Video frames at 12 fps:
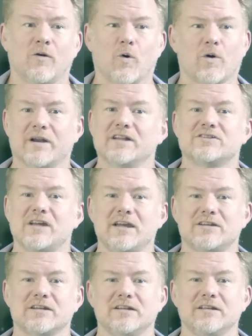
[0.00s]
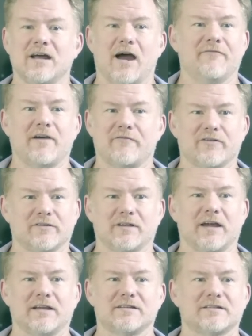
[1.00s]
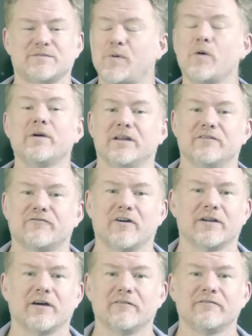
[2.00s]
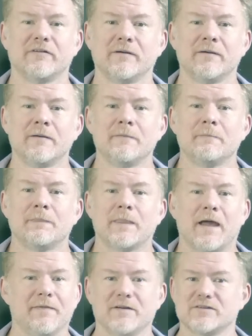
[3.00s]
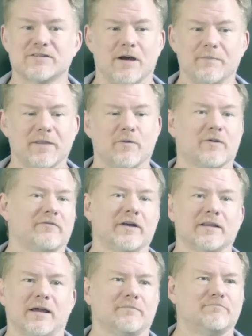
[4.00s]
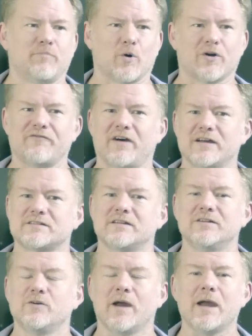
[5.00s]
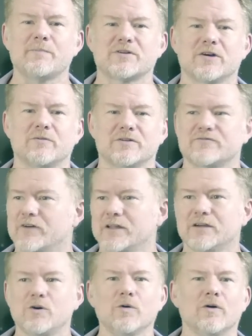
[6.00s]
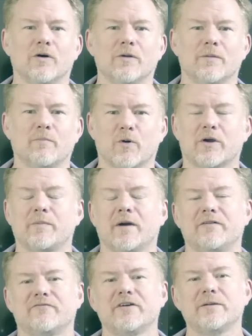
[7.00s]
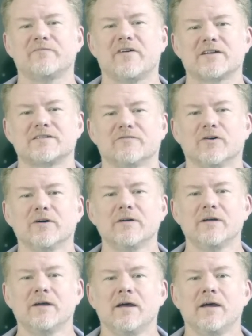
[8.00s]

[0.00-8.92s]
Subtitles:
organization I've ever like spoken in front of. And there's some that were real, like Porkfest in New Hampshire was really cool. Porcupine Freedom Festival.